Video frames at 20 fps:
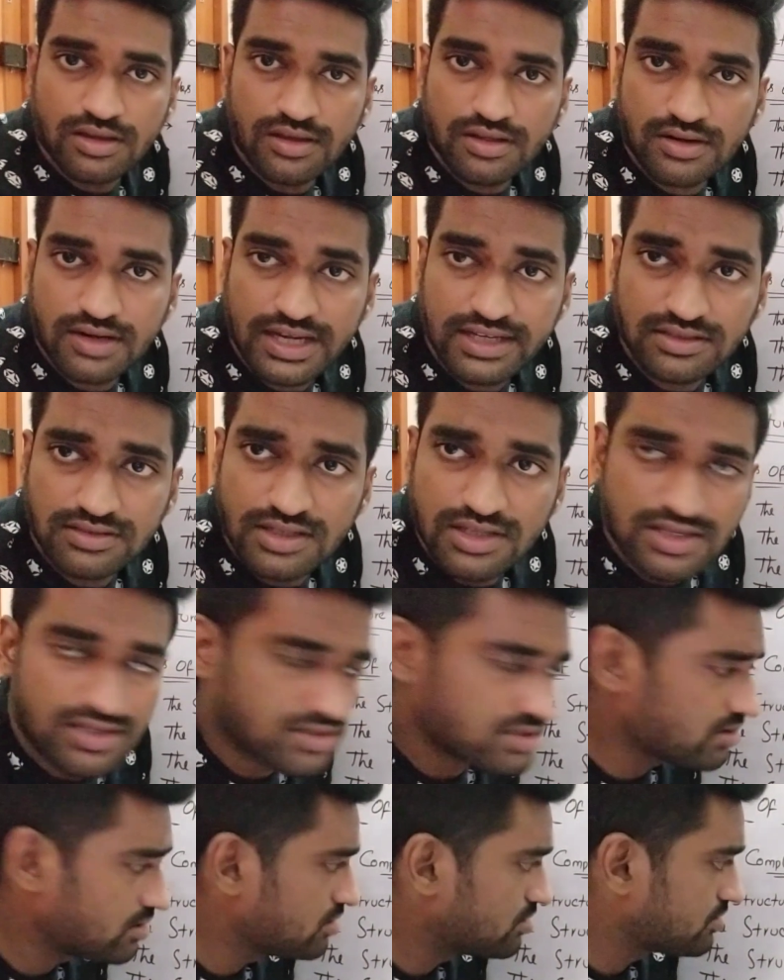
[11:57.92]
Right?
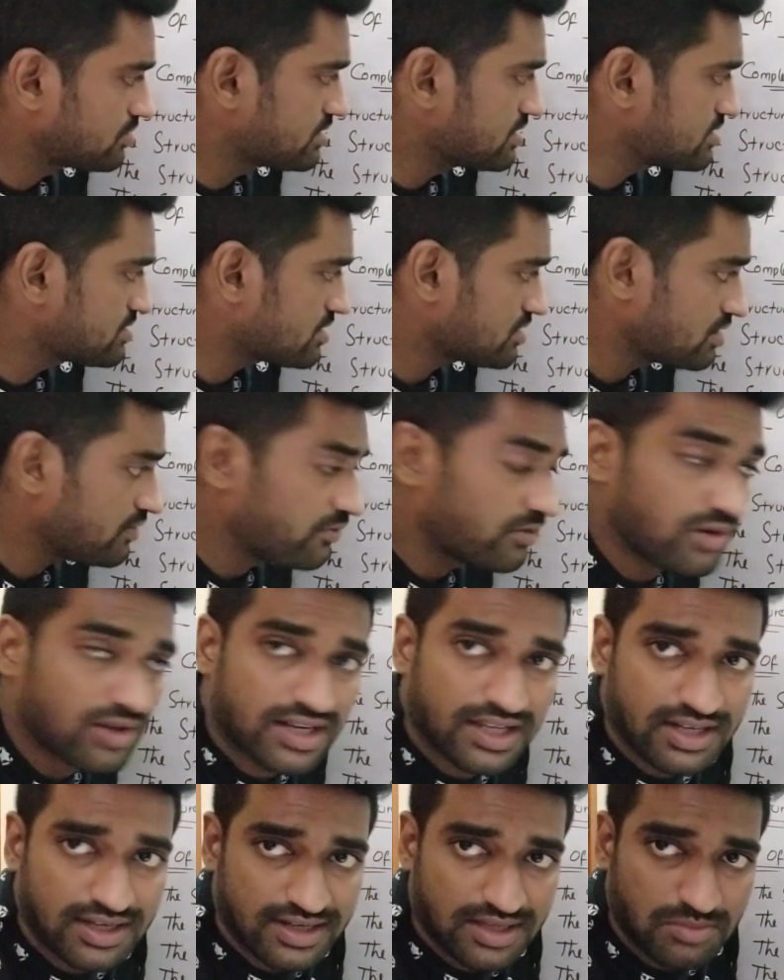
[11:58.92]
So these are the 4
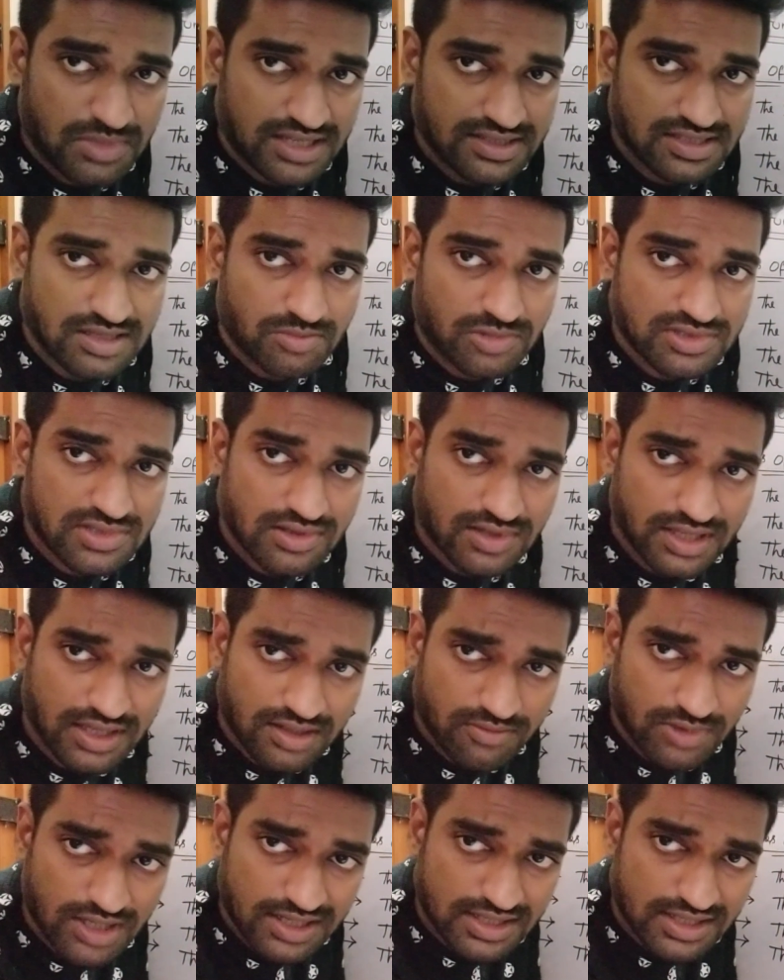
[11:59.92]
real-time examples. So here we are